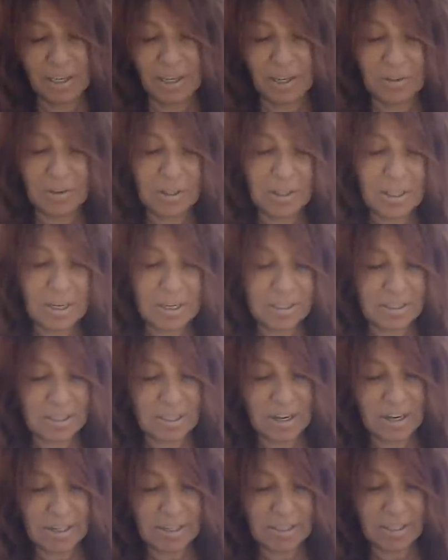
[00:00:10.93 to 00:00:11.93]
And the less
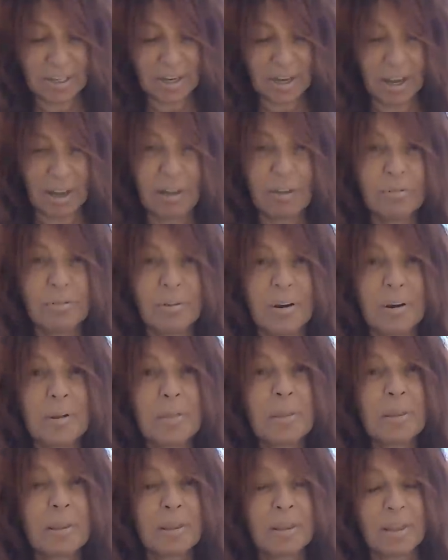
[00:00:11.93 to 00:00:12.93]
lights I have
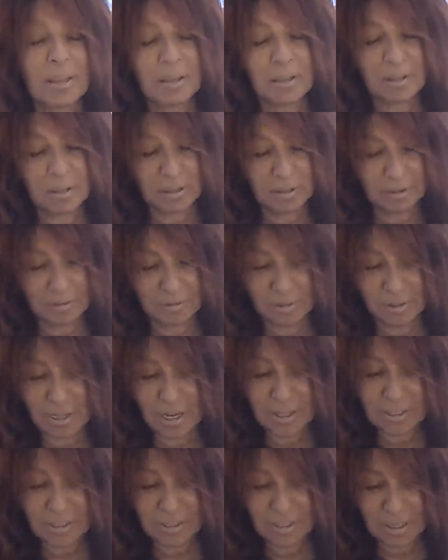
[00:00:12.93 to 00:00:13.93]
on, the
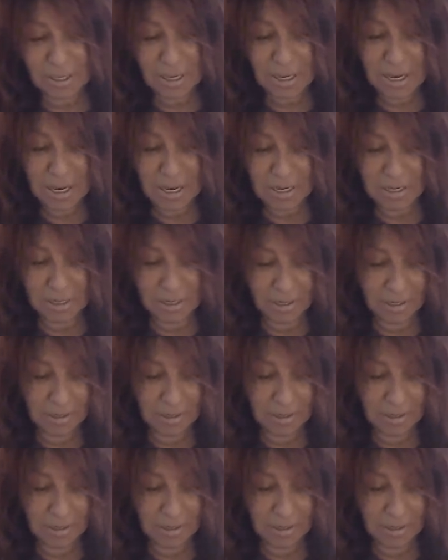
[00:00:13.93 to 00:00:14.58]
less heat